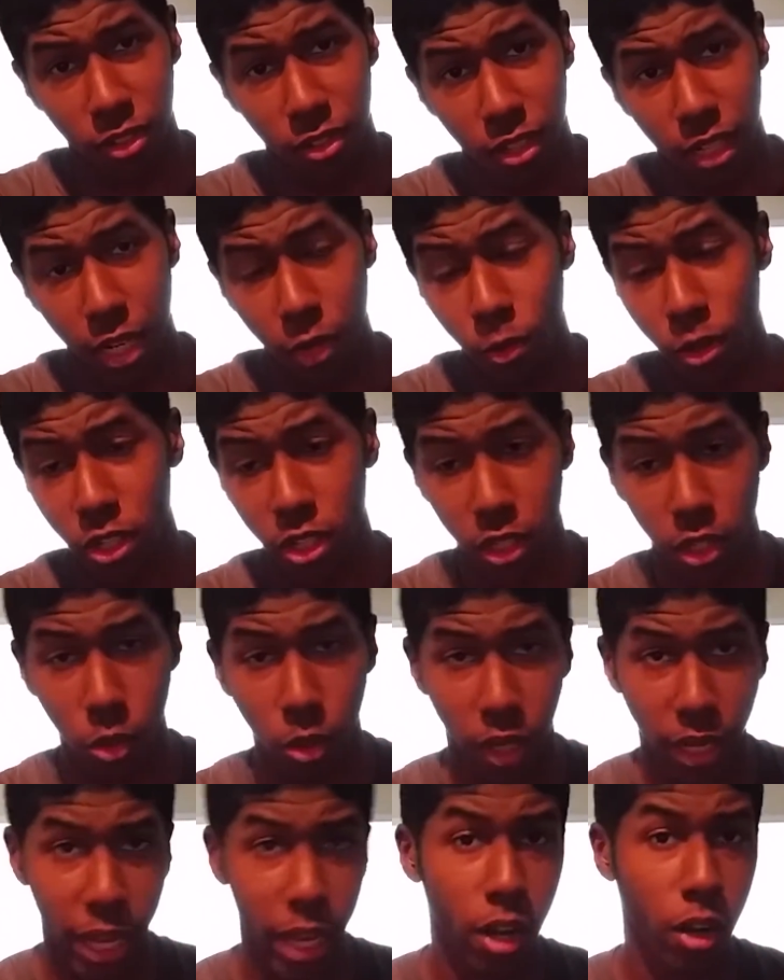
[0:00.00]
And it wasn't
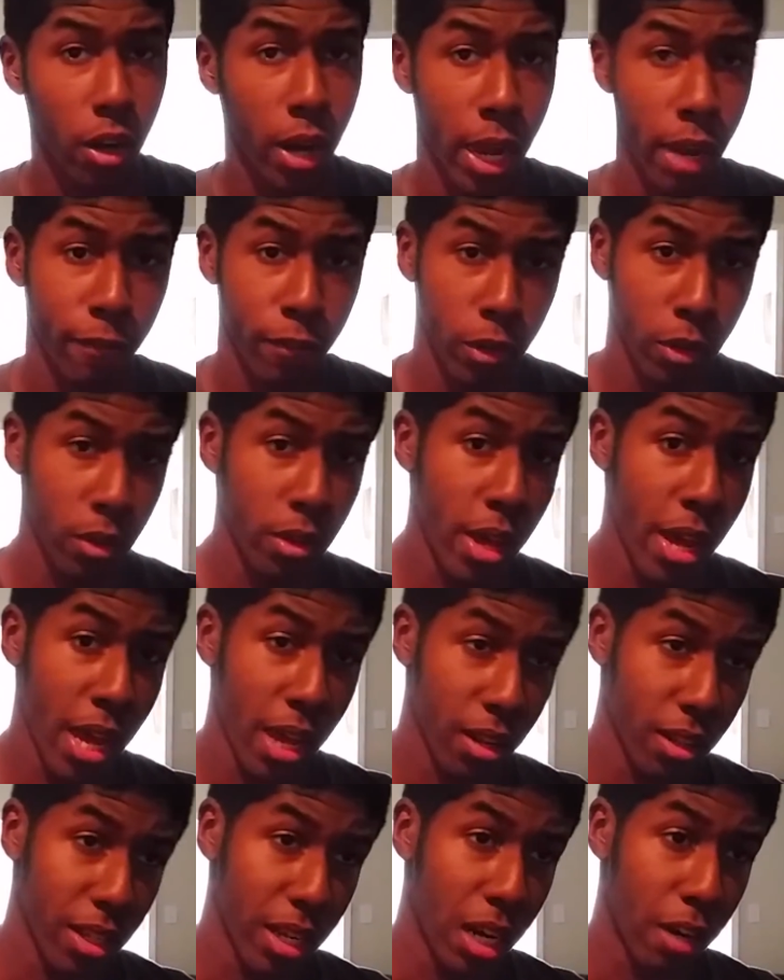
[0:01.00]
until later after
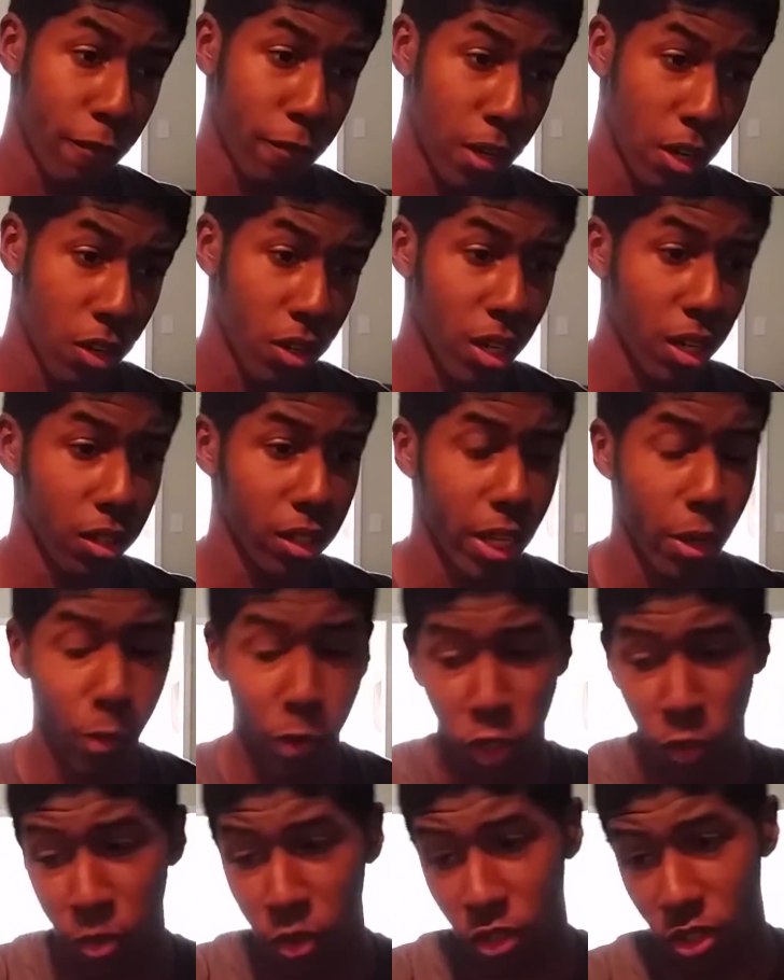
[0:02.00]
that that I found out they
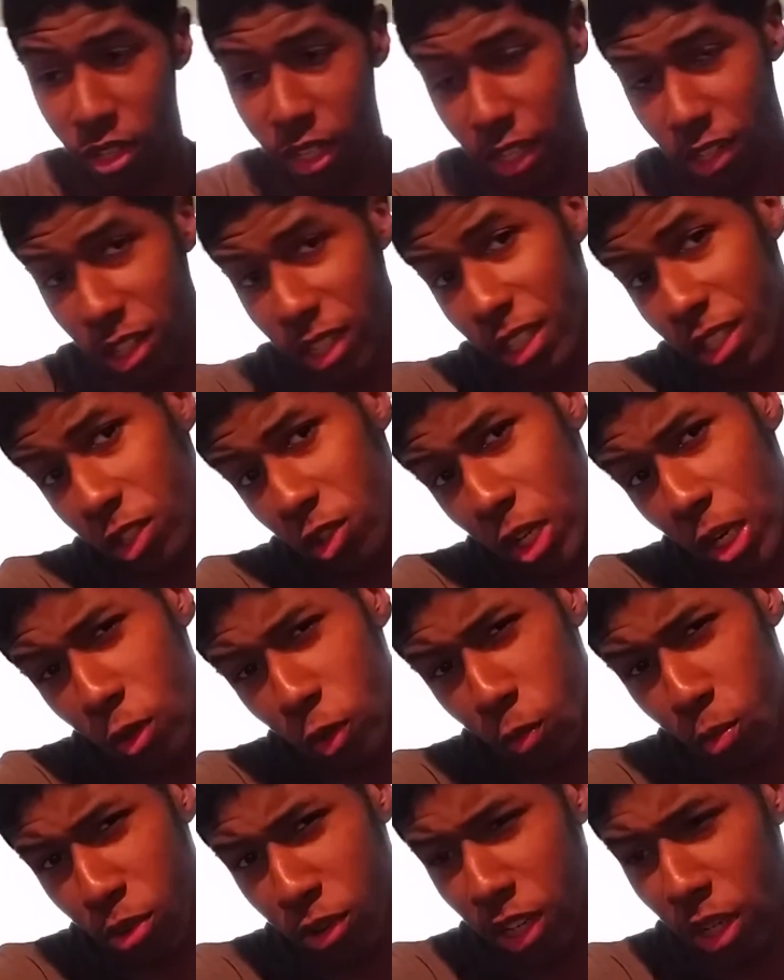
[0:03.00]
weren't supposed to deck check us, so I
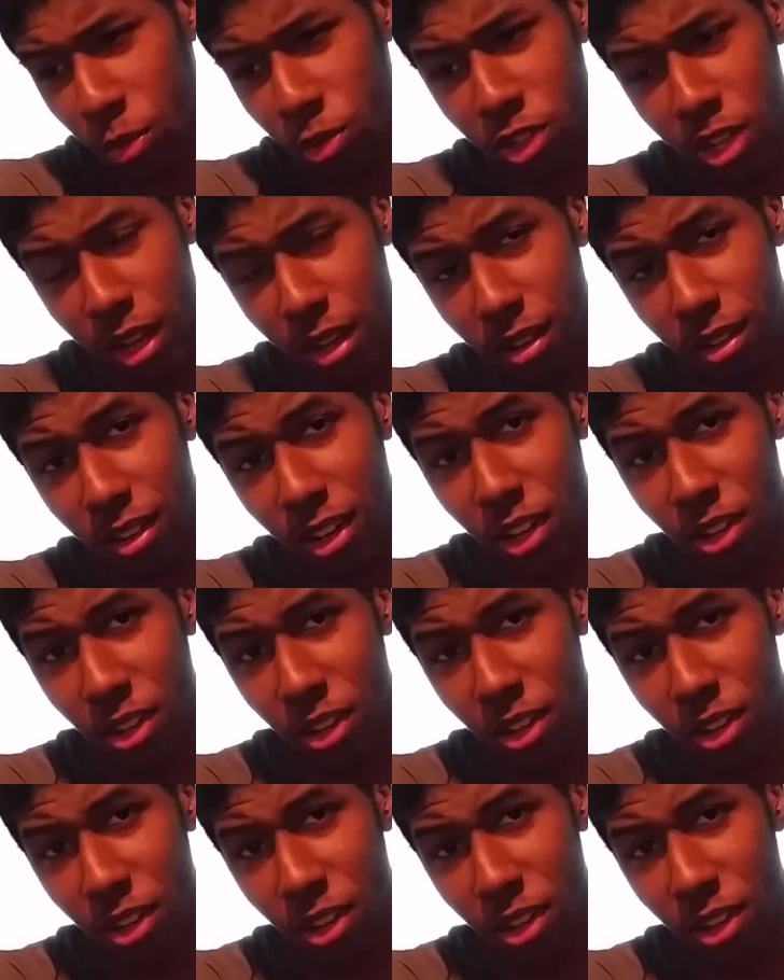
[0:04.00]
was pretty upset.